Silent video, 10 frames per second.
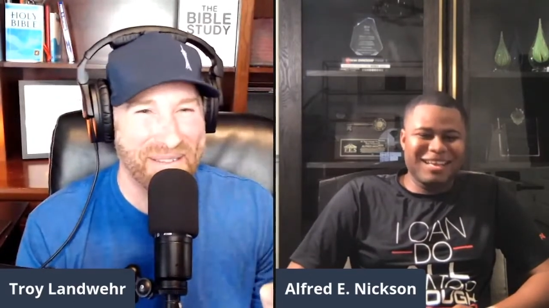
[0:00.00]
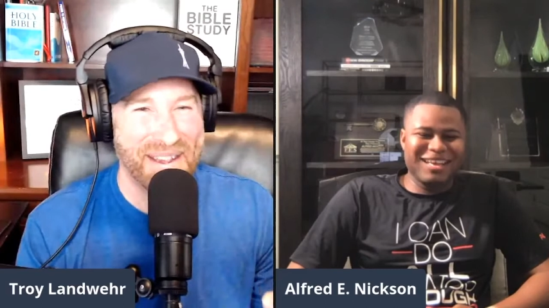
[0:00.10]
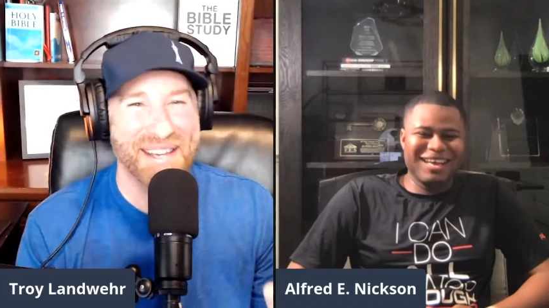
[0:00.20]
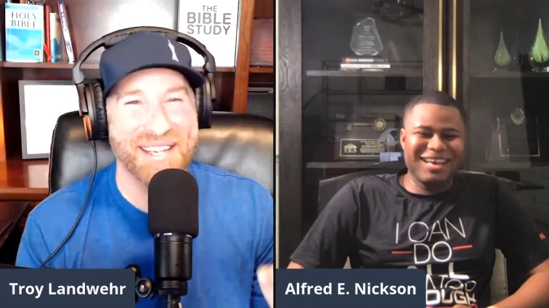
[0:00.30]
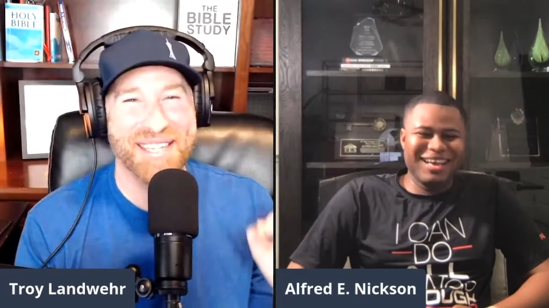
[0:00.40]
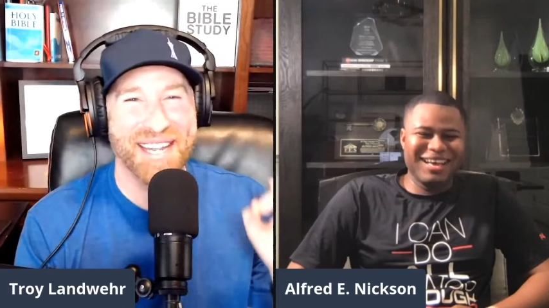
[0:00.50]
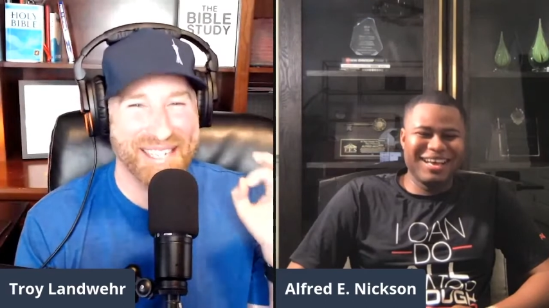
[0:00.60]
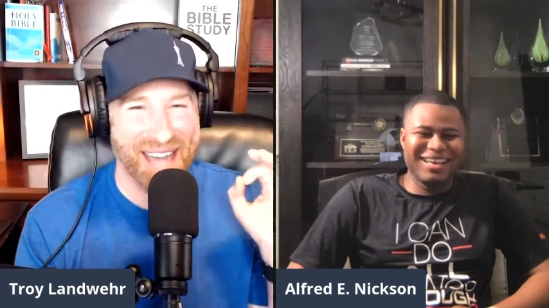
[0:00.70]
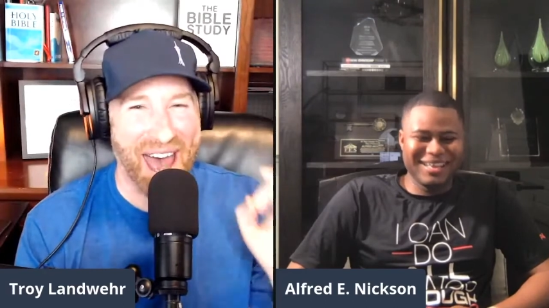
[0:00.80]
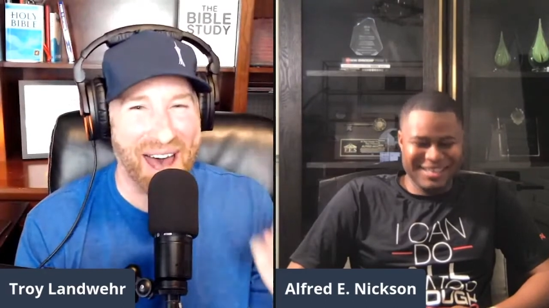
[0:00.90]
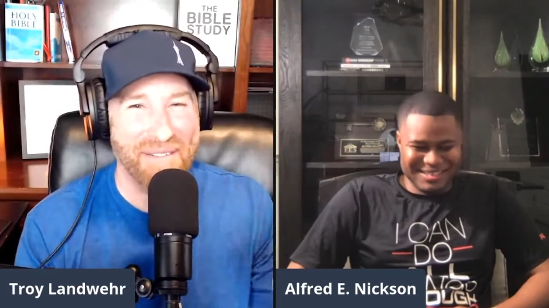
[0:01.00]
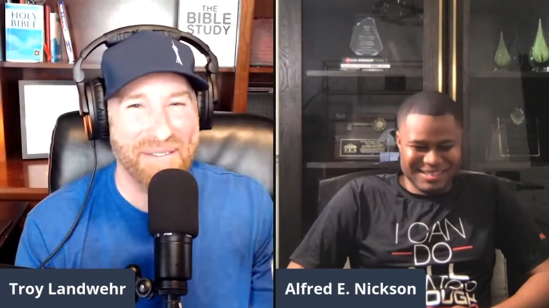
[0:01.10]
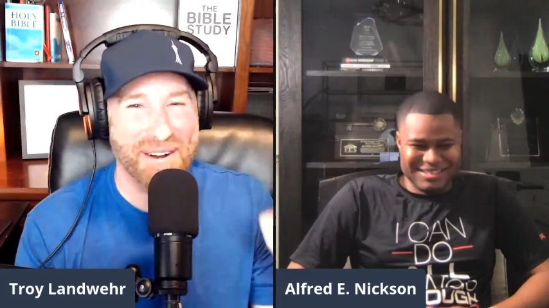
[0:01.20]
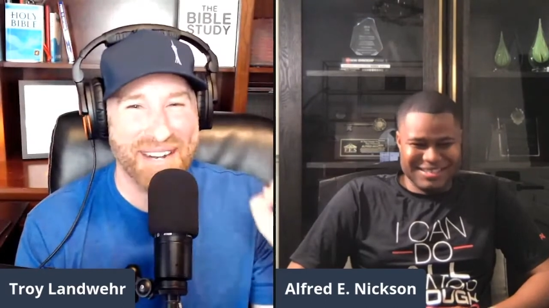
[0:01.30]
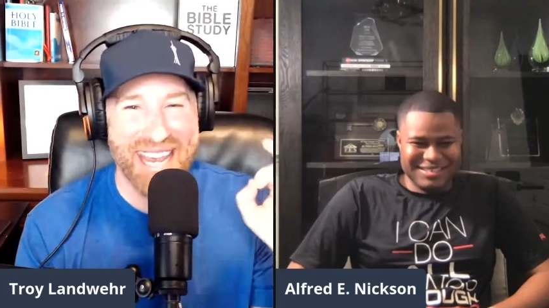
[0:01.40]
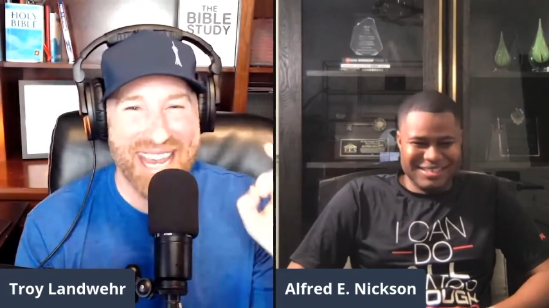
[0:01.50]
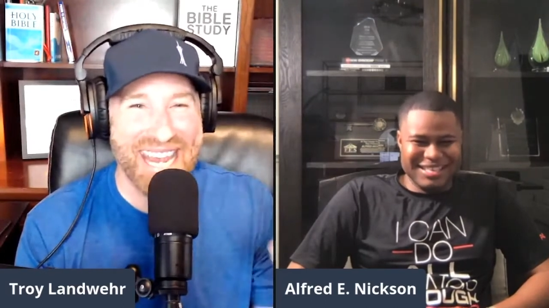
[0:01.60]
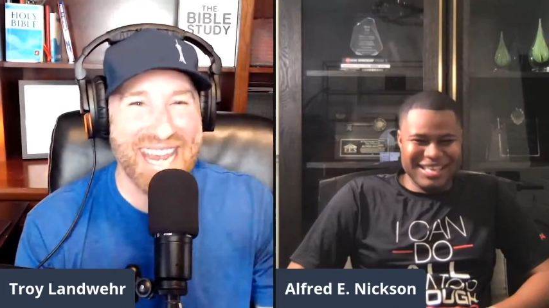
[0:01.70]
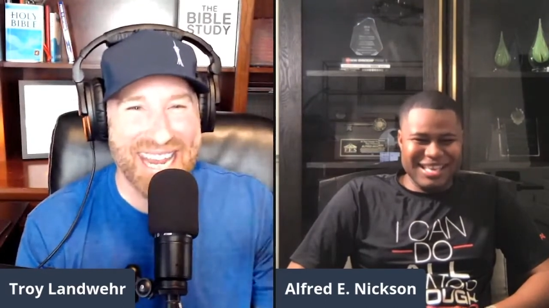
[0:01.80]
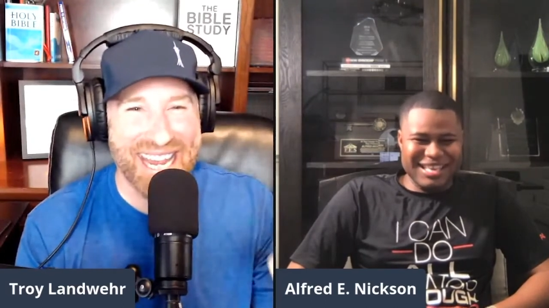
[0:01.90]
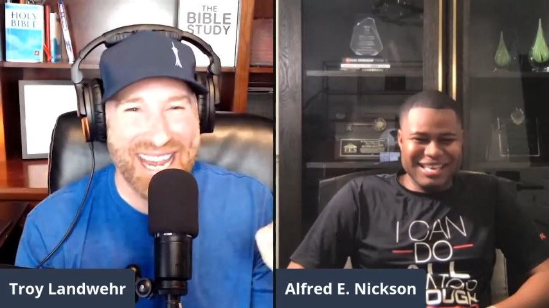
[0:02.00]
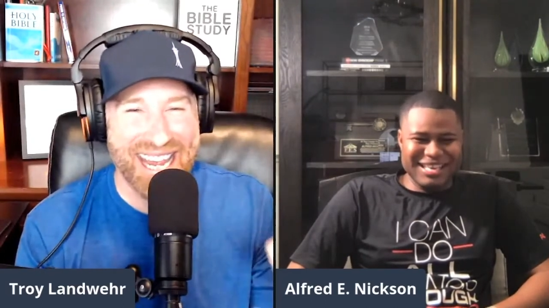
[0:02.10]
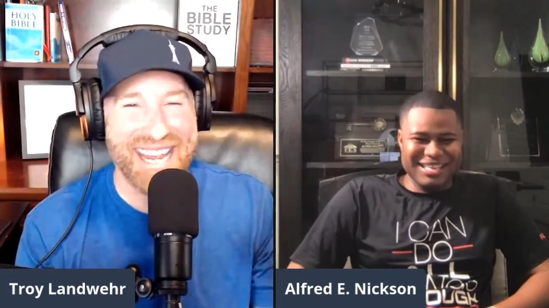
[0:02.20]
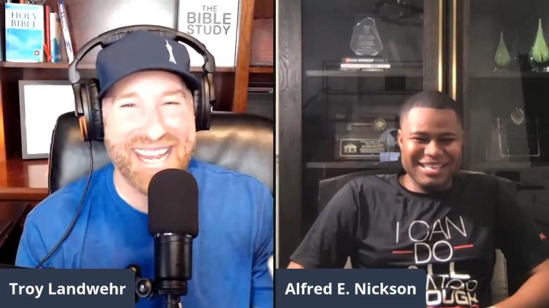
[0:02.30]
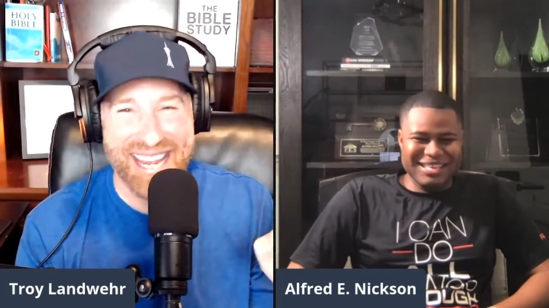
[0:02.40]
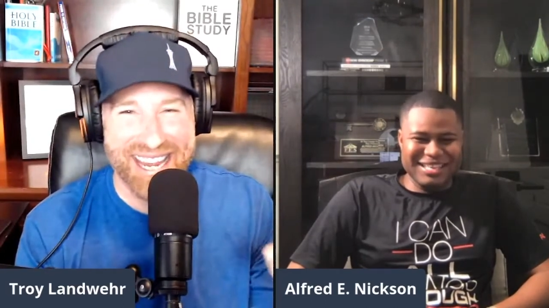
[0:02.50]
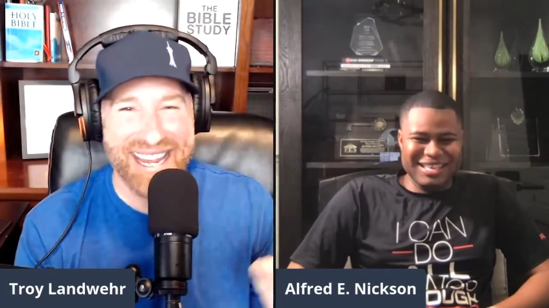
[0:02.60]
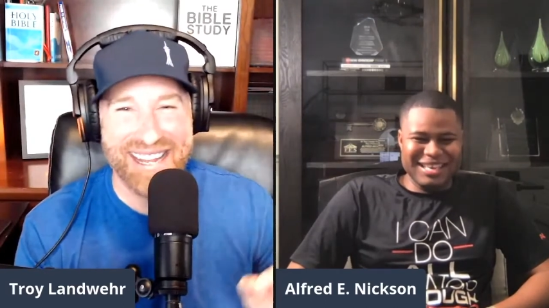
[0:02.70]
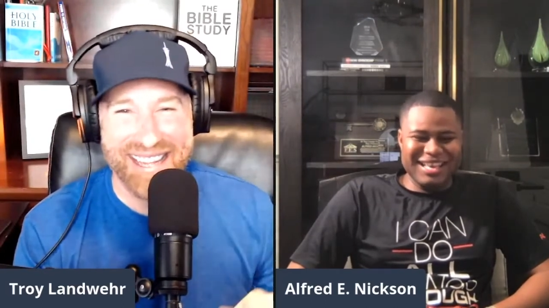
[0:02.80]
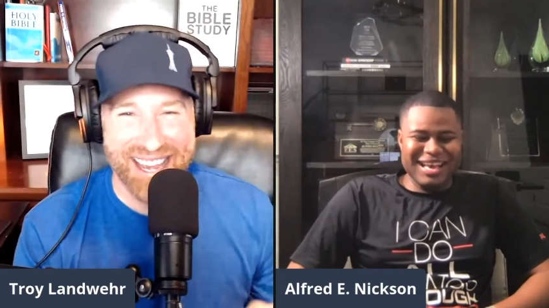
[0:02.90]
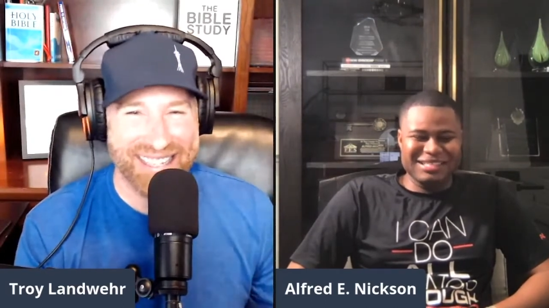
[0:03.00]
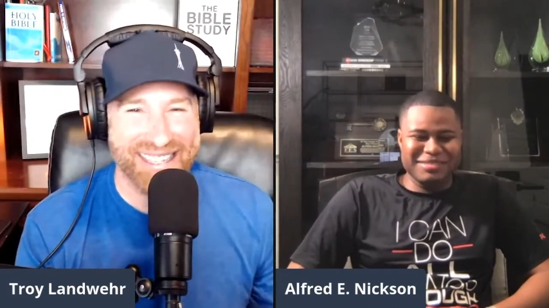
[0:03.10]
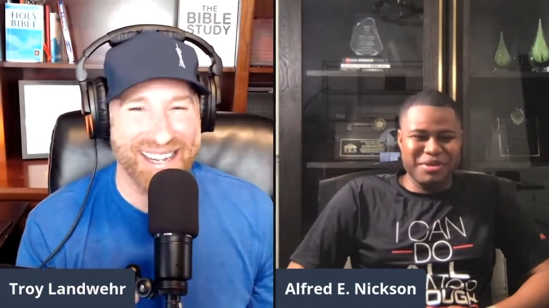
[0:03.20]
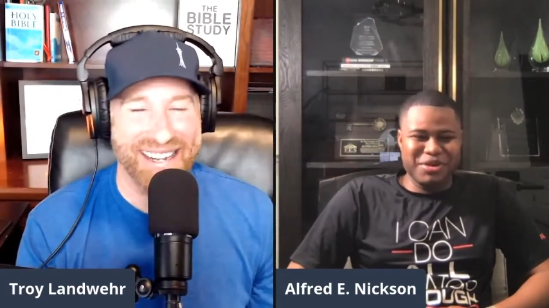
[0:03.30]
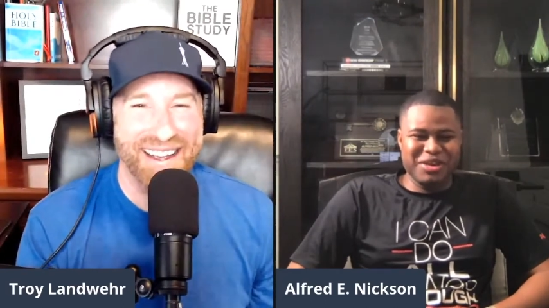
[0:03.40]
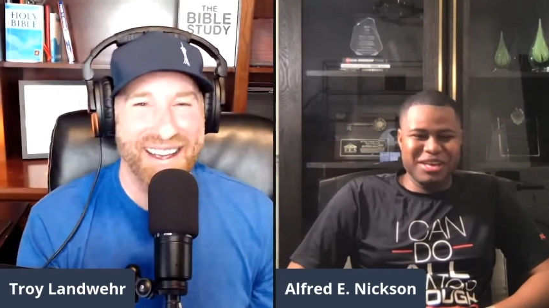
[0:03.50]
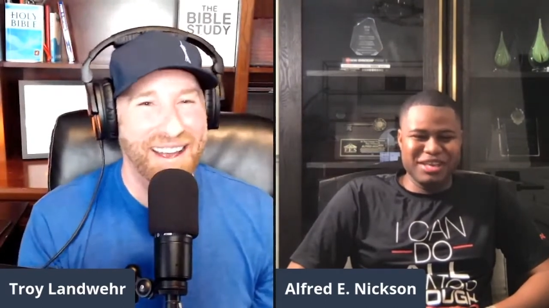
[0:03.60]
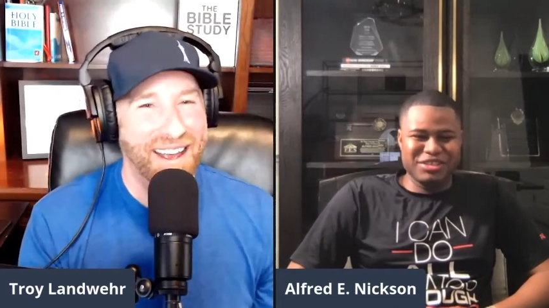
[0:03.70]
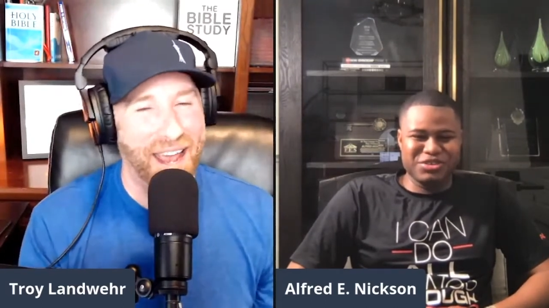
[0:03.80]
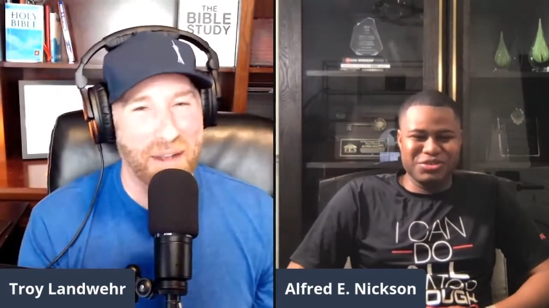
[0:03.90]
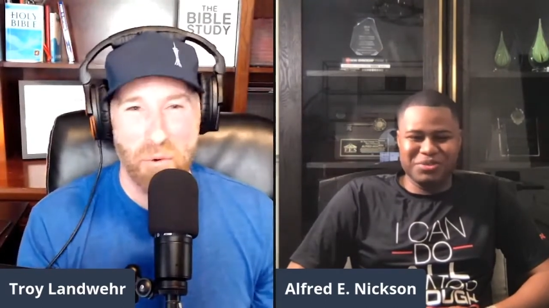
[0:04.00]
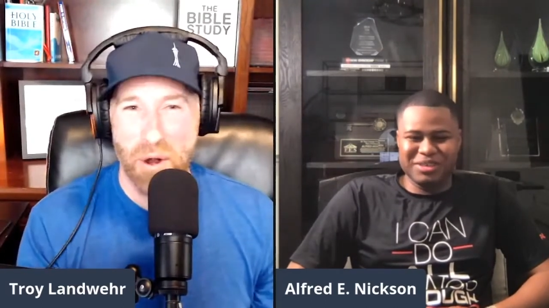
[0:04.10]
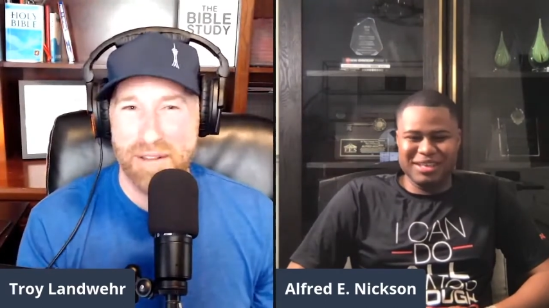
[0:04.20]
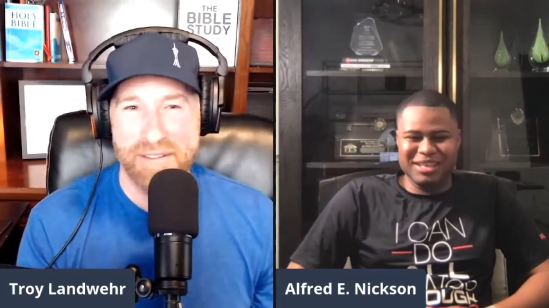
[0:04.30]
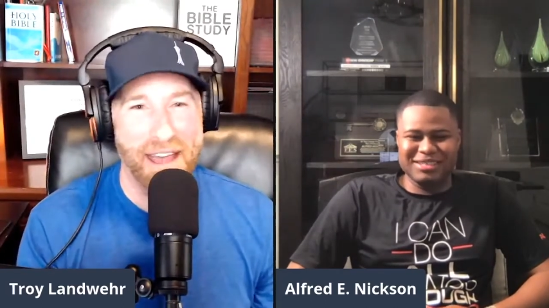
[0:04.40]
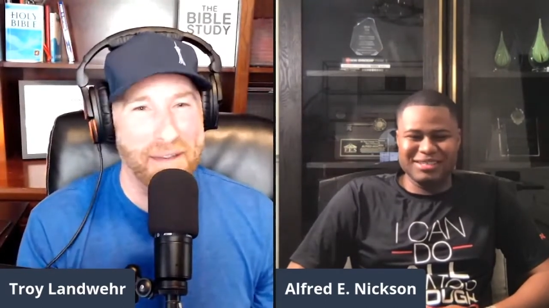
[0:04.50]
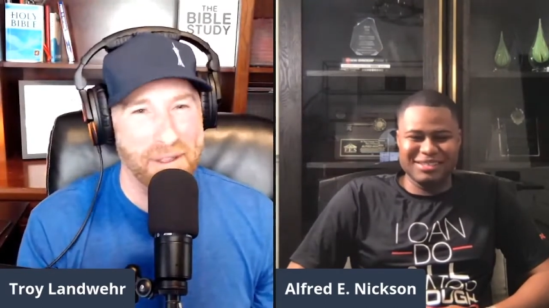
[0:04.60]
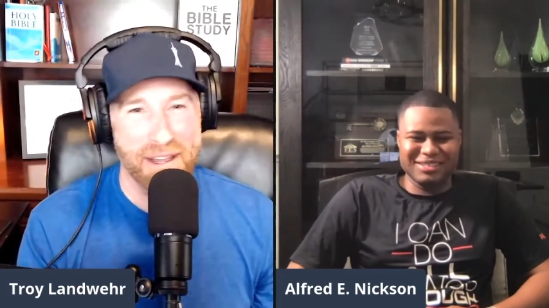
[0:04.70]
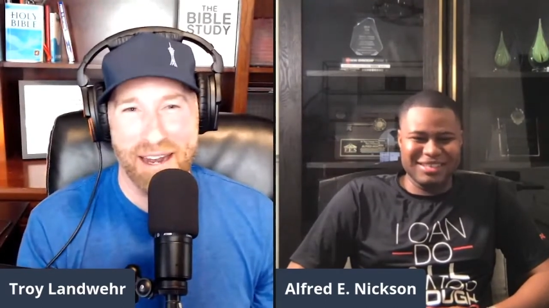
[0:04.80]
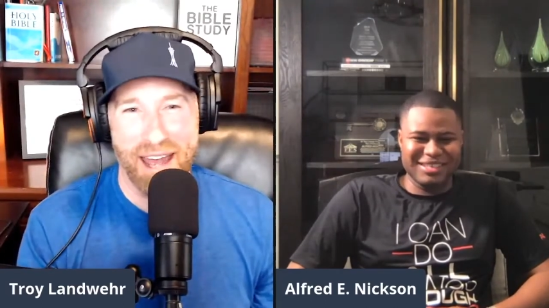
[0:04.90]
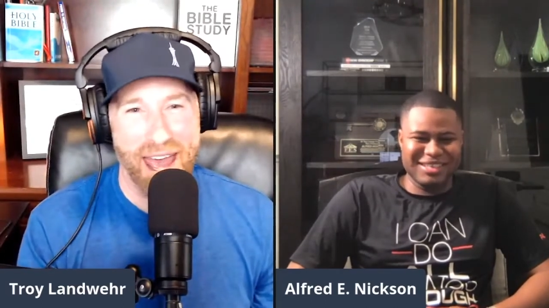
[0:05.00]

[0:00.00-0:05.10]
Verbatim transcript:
Speaker 1: because it's Alfred E. E. E. Nickson, yes. Yes, and yes. we're definitely going to